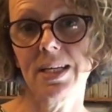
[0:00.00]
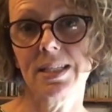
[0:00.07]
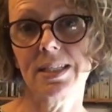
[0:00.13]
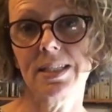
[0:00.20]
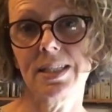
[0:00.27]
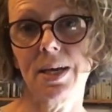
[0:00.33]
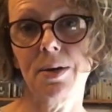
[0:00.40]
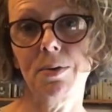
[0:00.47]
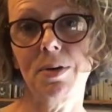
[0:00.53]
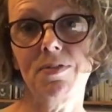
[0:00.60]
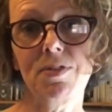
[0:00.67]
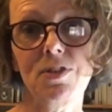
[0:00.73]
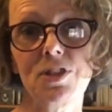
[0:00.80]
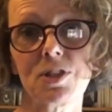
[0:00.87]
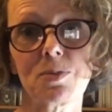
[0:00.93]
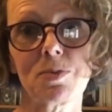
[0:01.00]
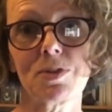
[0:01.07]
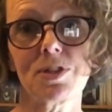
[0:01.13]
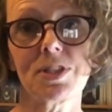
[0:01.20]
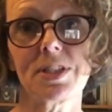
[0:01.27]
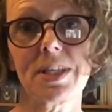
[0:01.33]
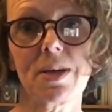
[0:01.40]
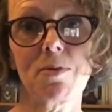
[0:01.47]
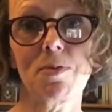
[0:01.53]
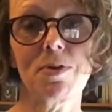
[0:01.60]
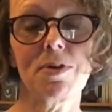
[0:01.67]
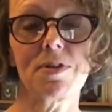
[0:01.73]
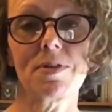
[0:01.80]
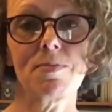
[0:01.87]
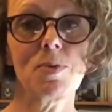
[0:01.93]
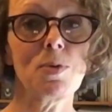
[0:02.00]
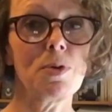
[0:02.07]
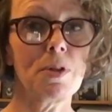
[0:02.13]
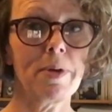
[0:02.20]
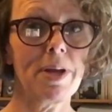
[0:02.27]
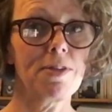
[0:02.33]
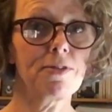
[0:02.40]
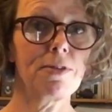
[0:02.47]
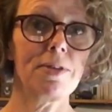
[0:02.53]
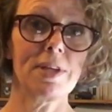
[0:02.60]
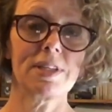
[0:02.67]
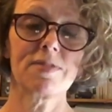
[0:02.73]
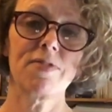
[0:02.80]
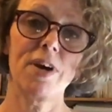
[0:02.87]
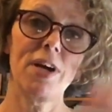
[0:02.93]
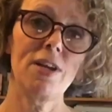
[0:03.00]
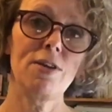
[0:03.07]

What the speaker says: So if you just want to sing one of them all the way through, that's fine.